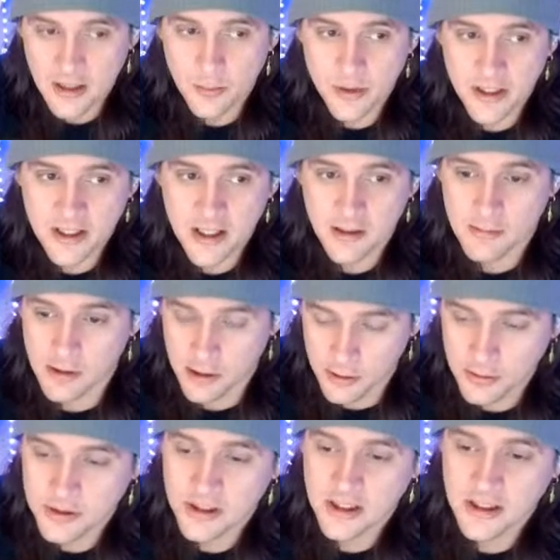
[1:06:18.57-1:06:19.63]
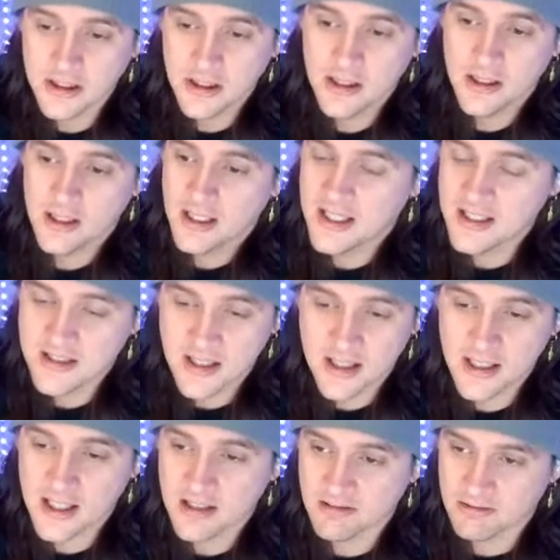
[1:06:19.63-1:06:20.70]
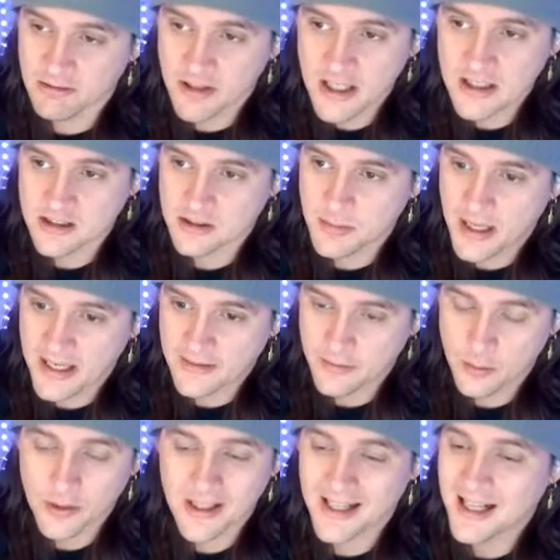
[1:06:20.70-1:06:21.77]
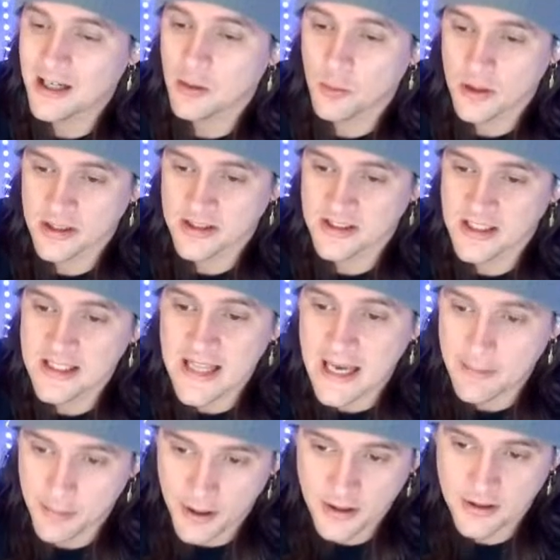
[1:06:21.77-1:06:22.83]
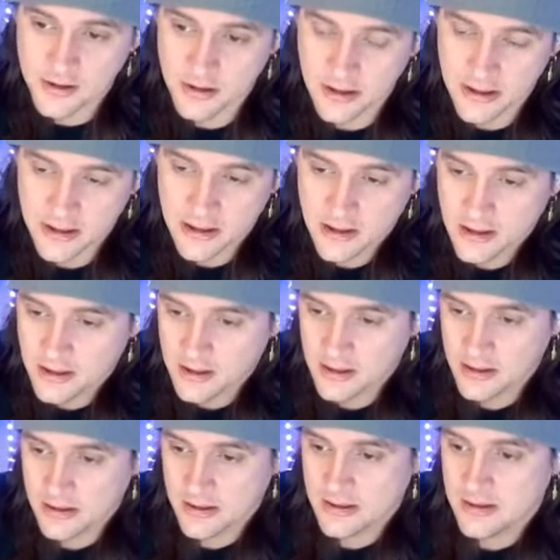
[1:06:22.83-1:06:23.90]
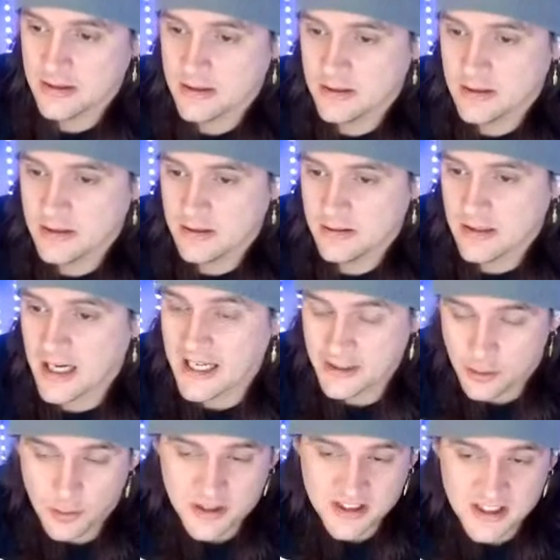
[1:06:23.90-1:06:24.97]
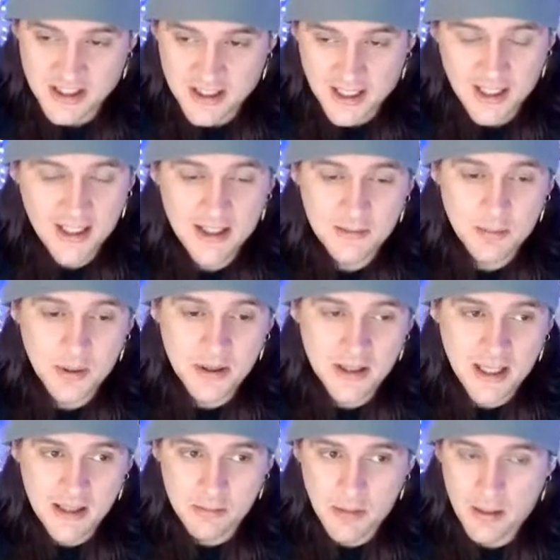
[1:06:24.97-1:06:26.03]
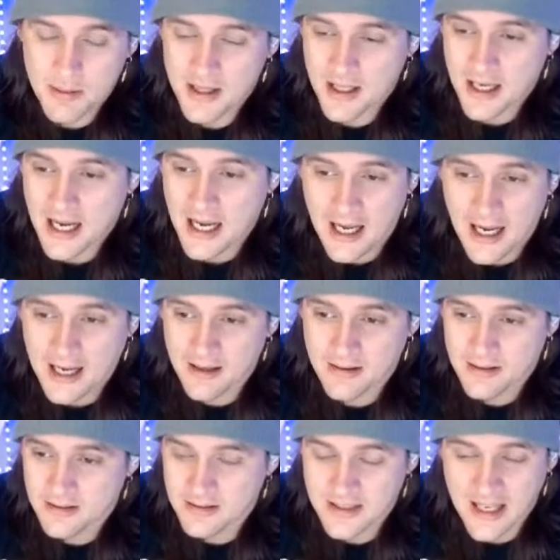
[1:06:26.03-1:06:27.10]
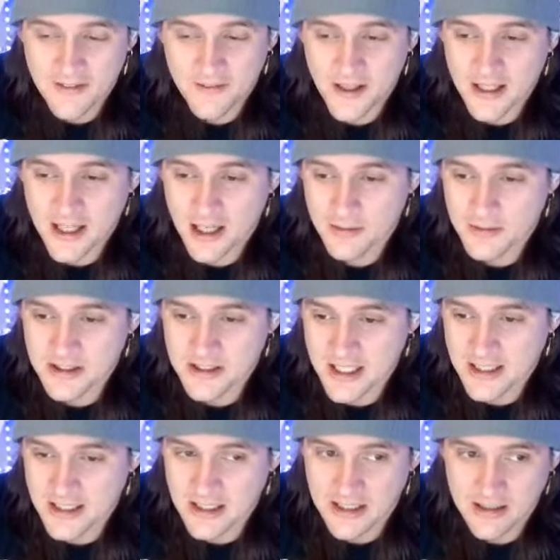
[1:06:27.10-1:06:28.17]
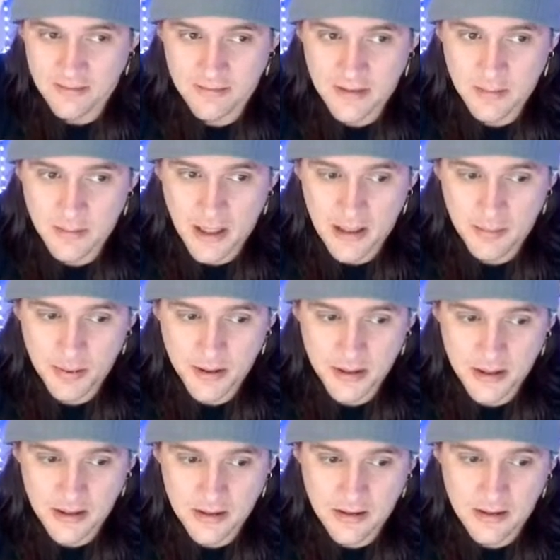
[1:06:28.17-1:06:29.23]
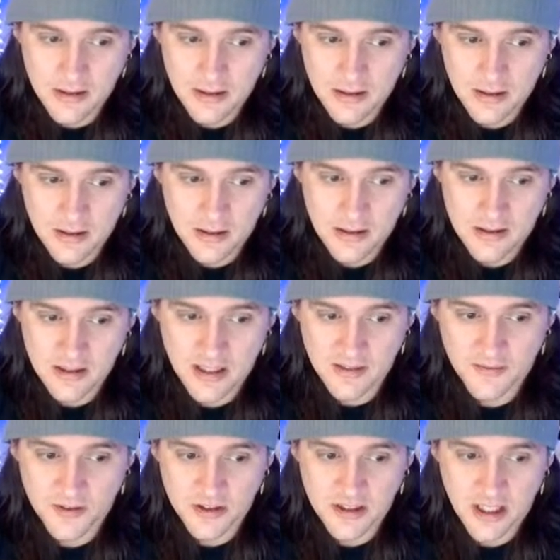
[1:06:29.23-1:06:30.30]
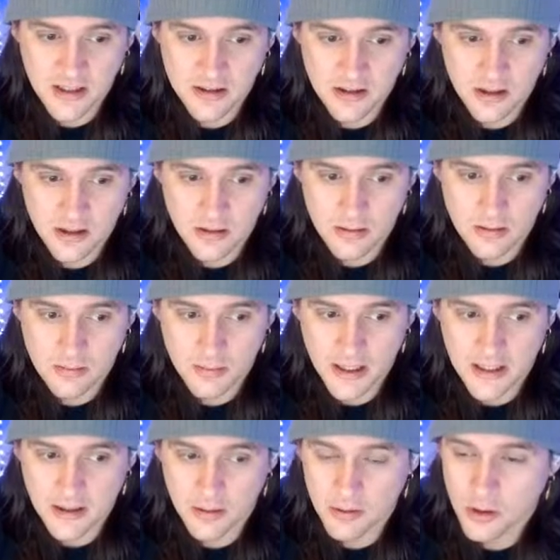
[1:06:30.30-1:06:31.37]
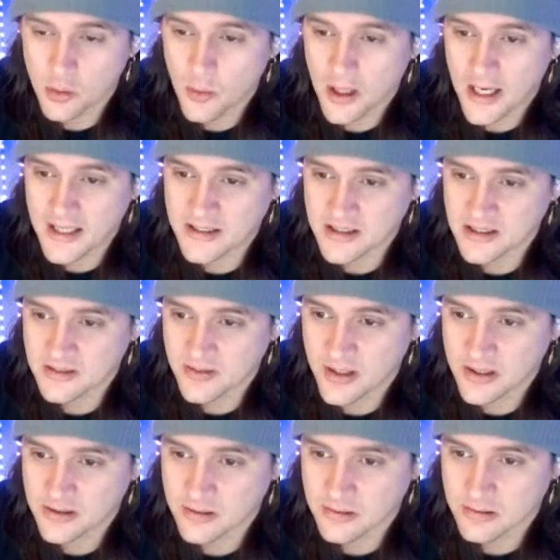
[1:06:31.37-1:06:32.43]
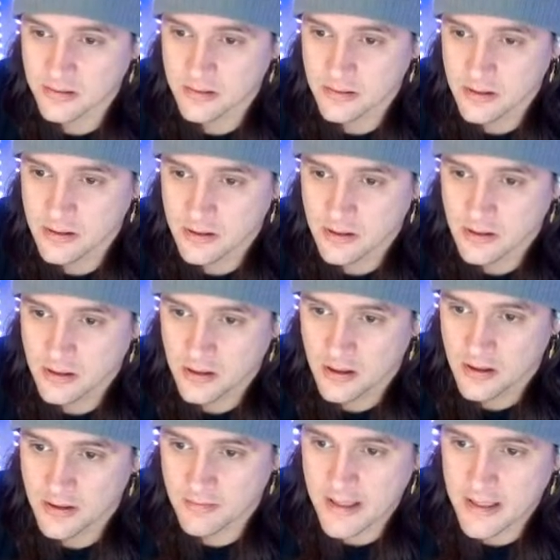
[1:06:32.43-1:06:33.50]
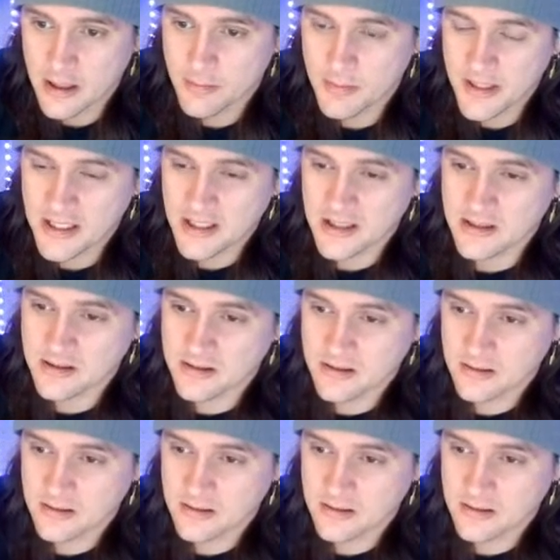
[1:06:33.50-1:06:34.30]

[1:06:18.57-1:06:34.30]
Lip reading: we end up losing, he's going to get rinsed by everyone. And I don't want to see that personally. I do want to see a kid, but like maybe the FA Cup just ain't it, in my opinion. Skip for Celso, but I don't know why, says Faisal. The Red Arminian.